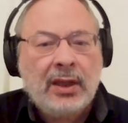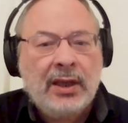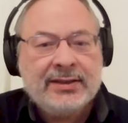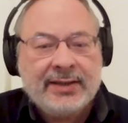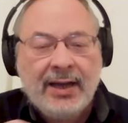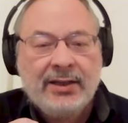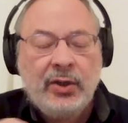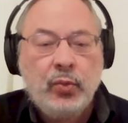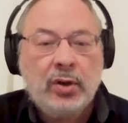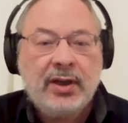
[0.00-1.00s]
exactly
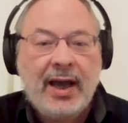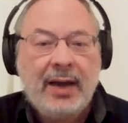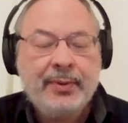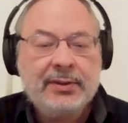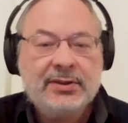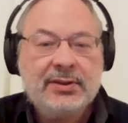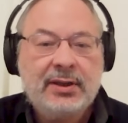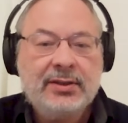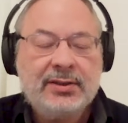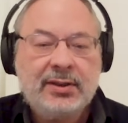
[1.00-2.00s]
what happens
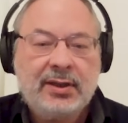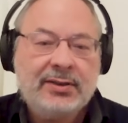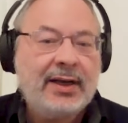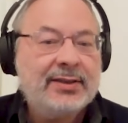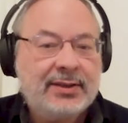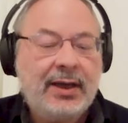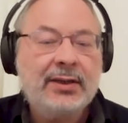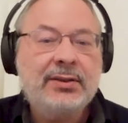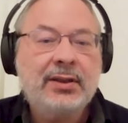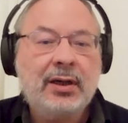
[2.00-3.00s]
is, as I
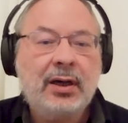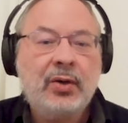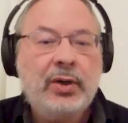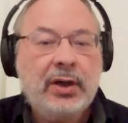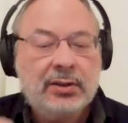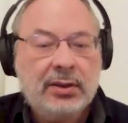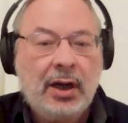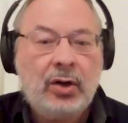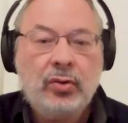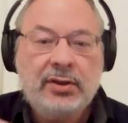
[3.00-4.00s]
said, we are
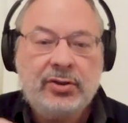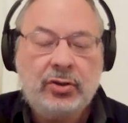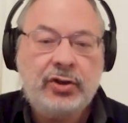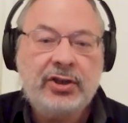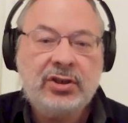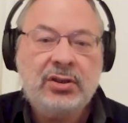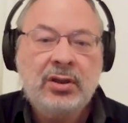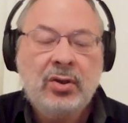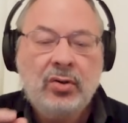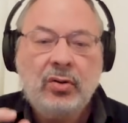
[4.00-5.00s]
now in situation
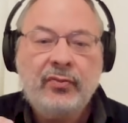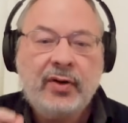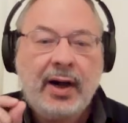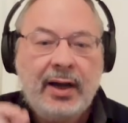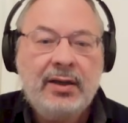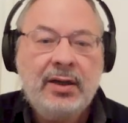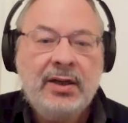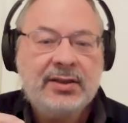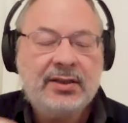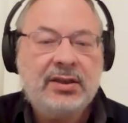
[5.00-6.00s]
of high
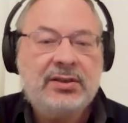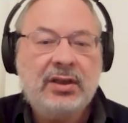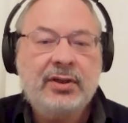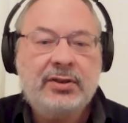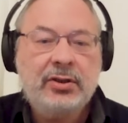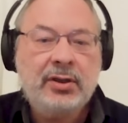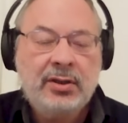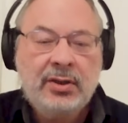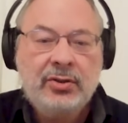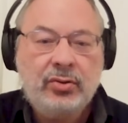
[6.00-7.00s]
sensitivity
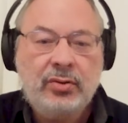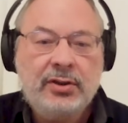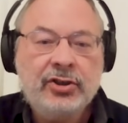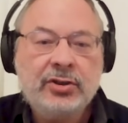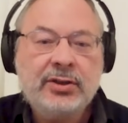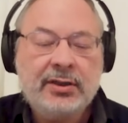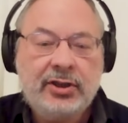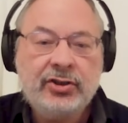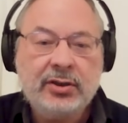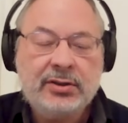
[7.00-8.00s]
to initial
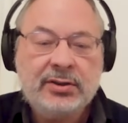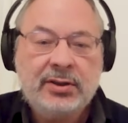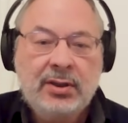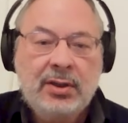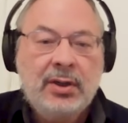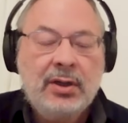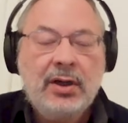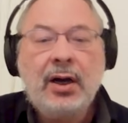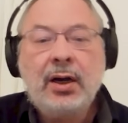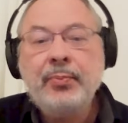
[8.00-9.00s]
conditions.
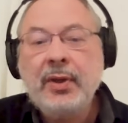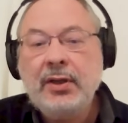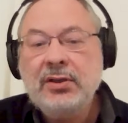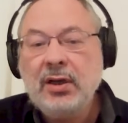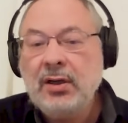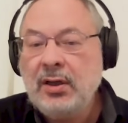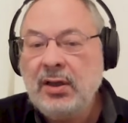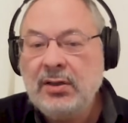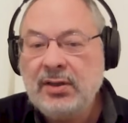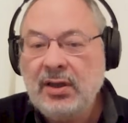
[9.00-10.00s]

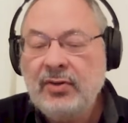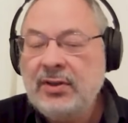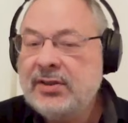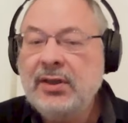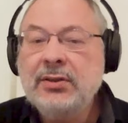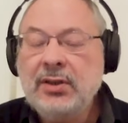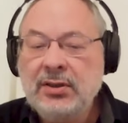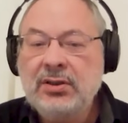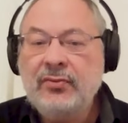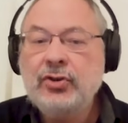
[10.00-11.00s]
Even a single
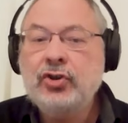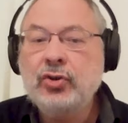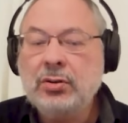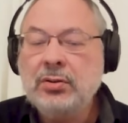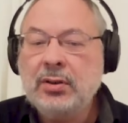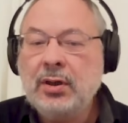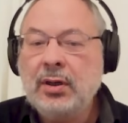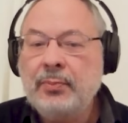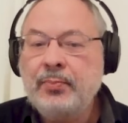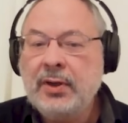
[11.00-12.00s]
individual
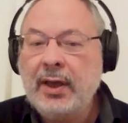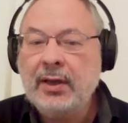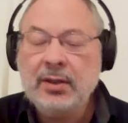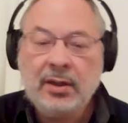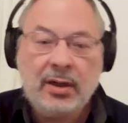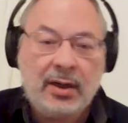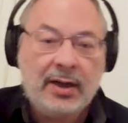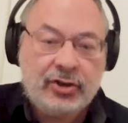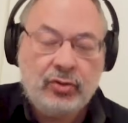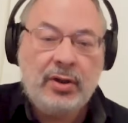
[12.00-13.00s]
can
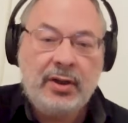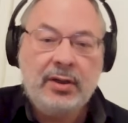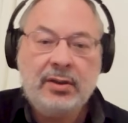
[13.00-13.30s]
actually,